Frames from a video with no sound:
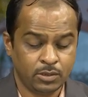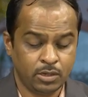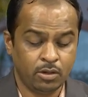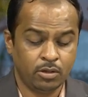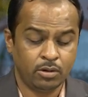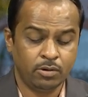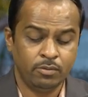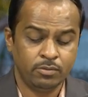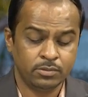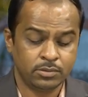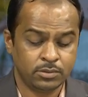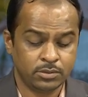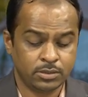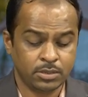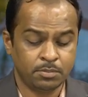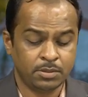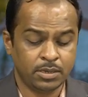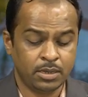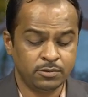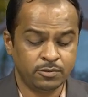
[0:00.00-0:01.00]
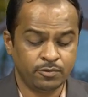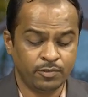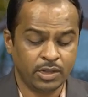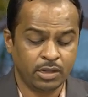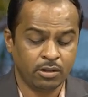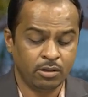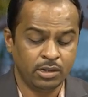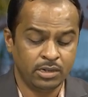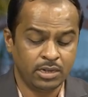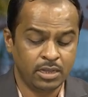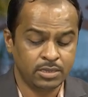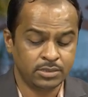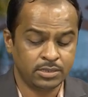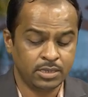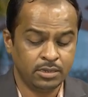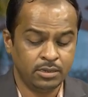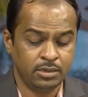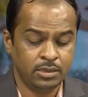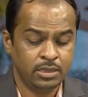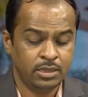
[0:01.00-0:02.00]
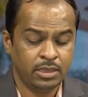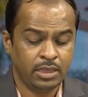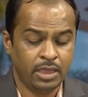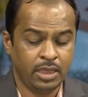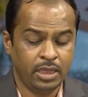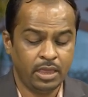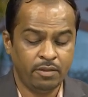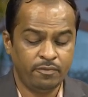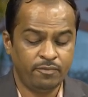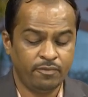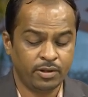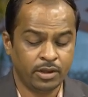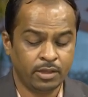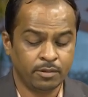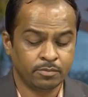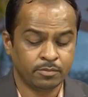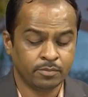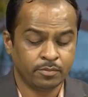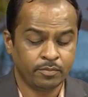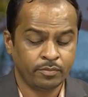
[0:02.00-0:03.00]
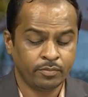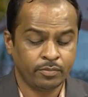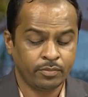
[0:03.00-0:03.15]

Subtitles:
or sometimes we call it as an A frame.